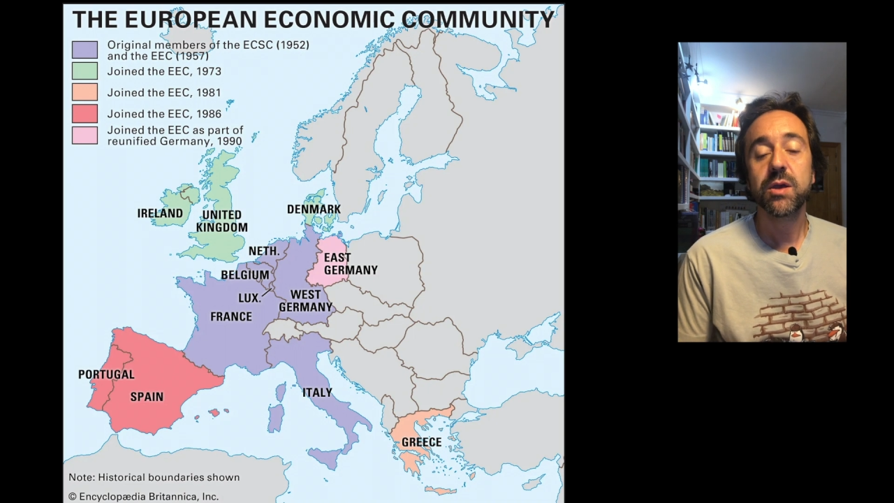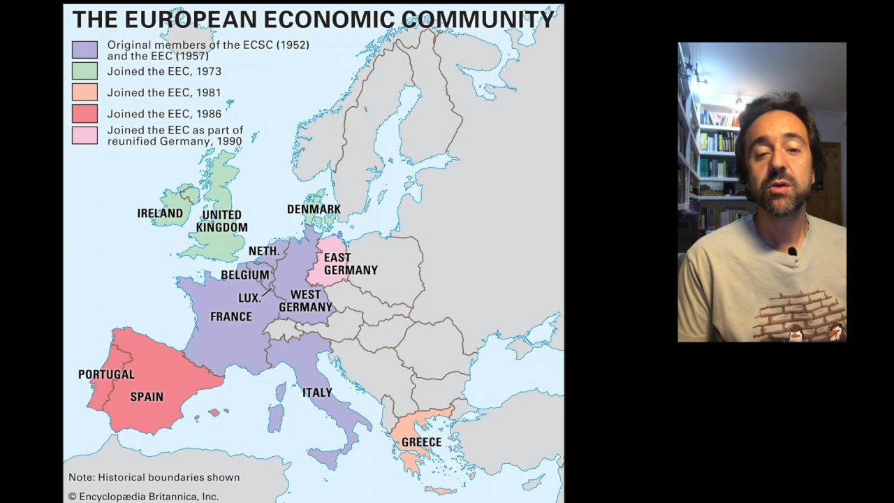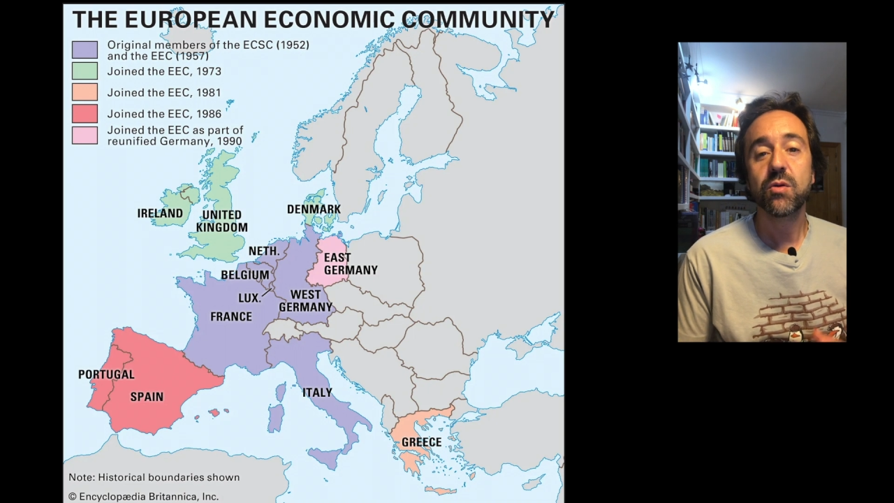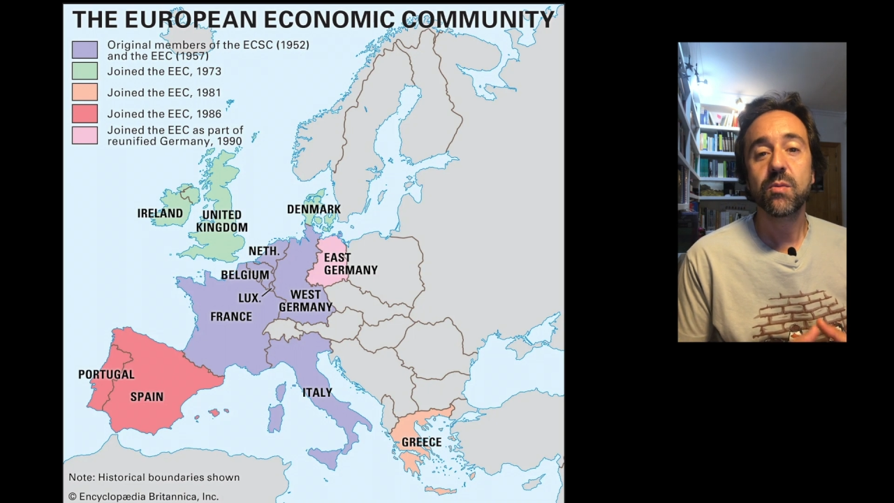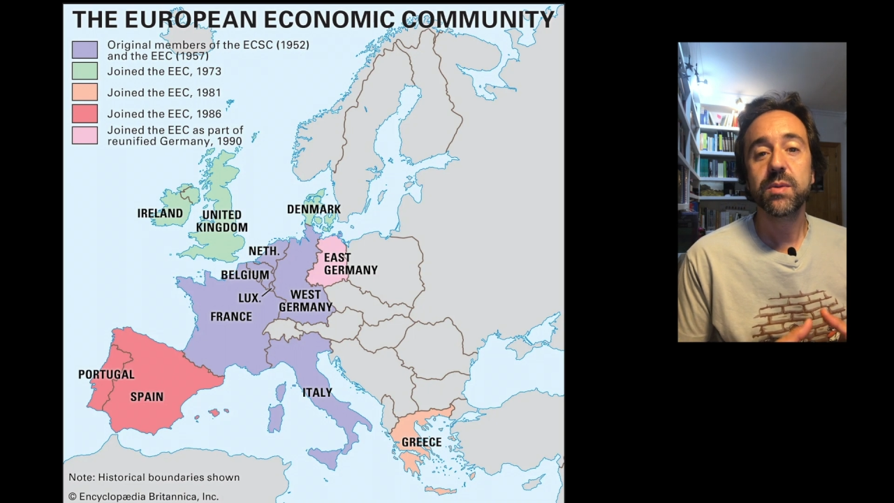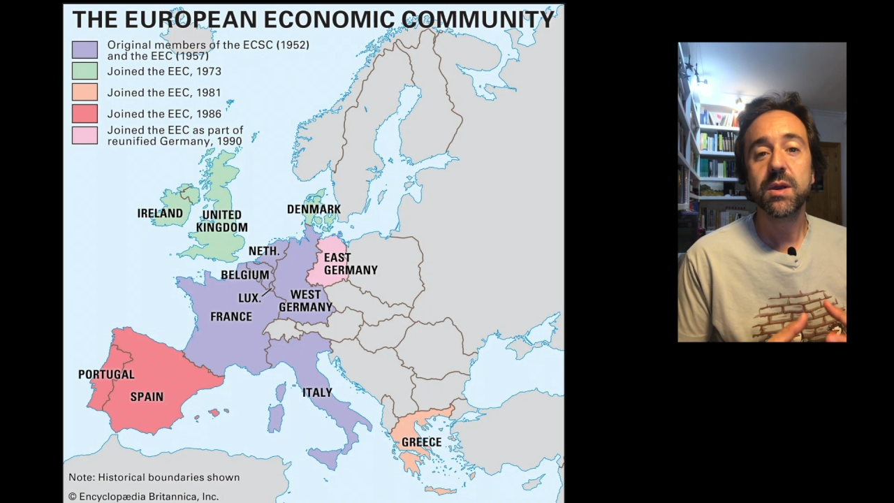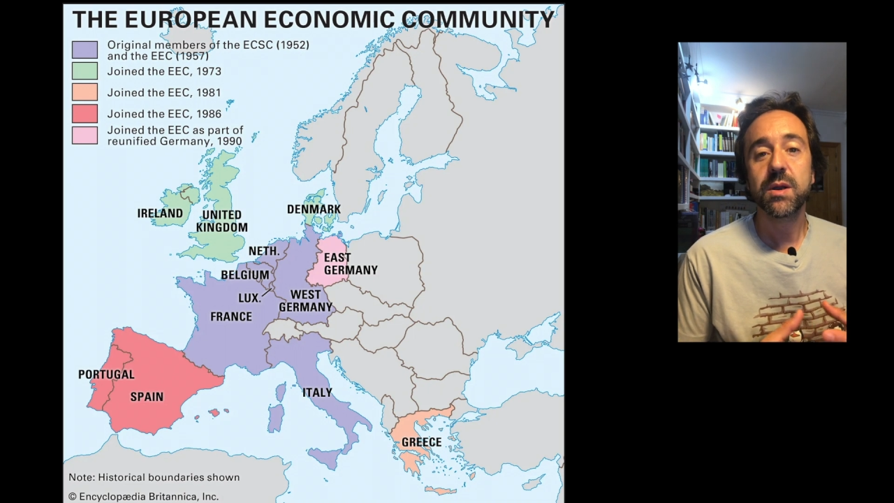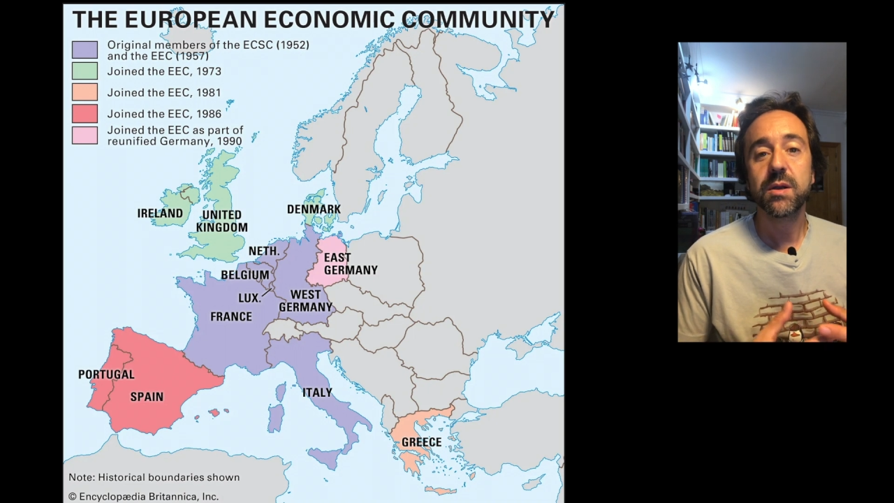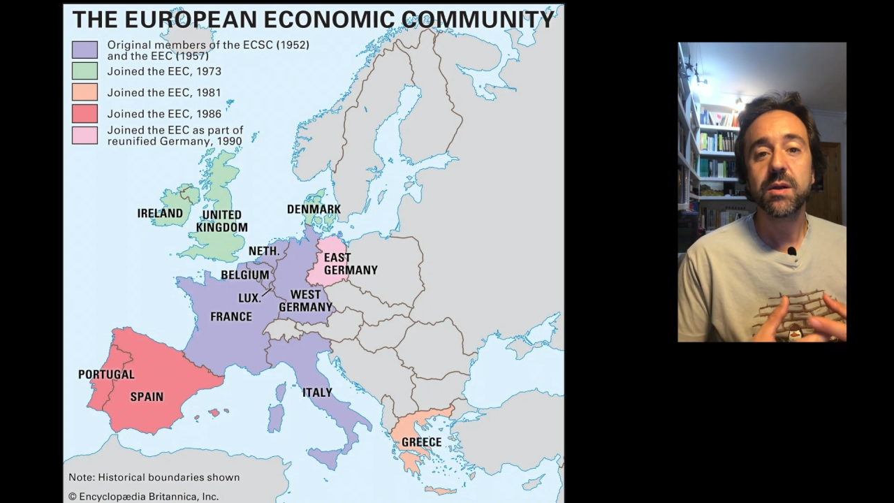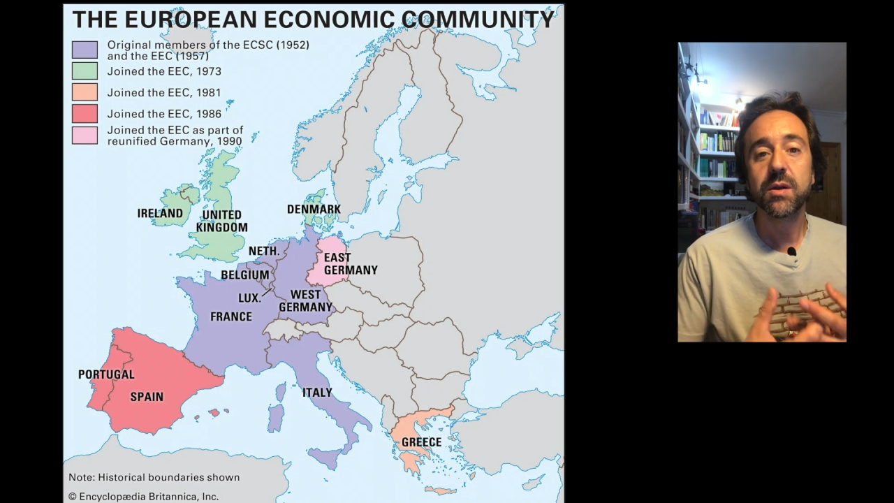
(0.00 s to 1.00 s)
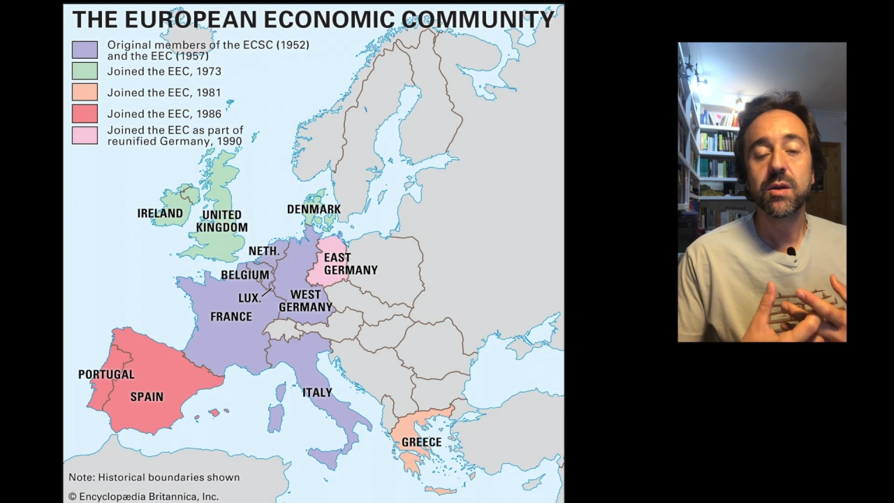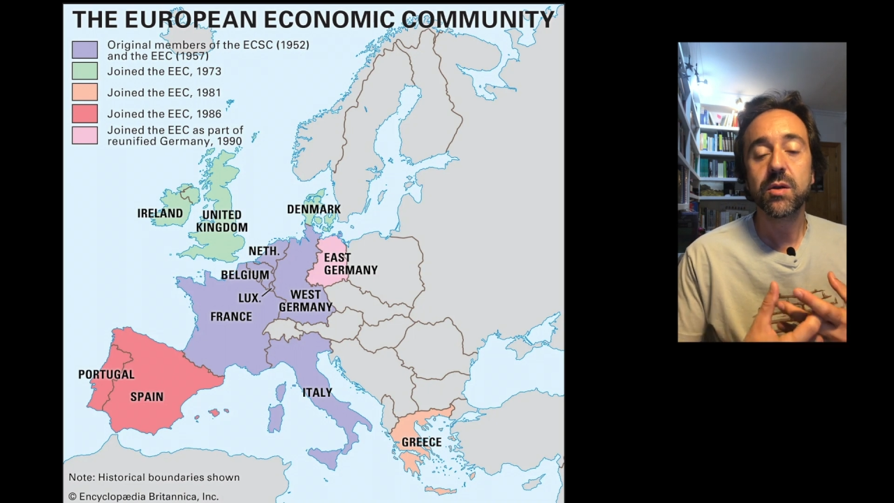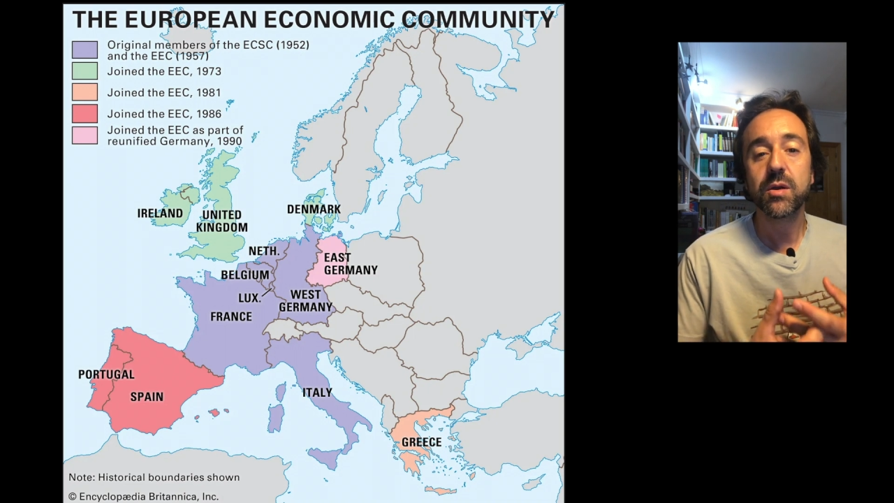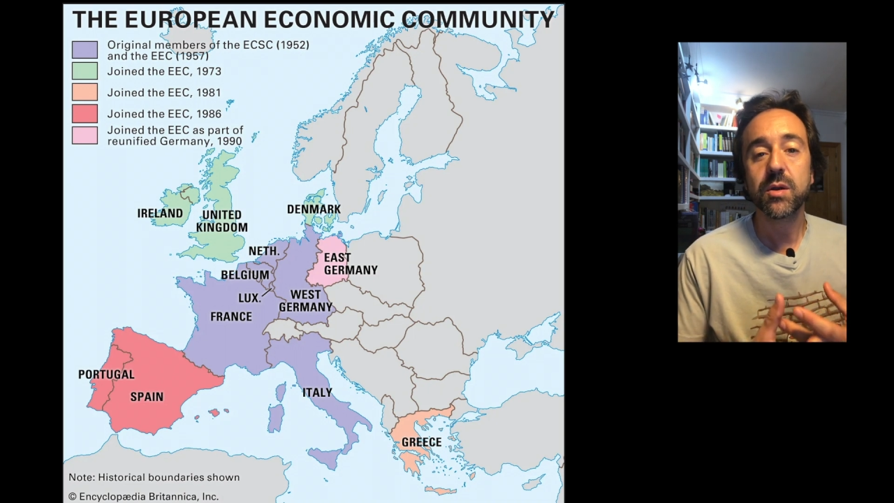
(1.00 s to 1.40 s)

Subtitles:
European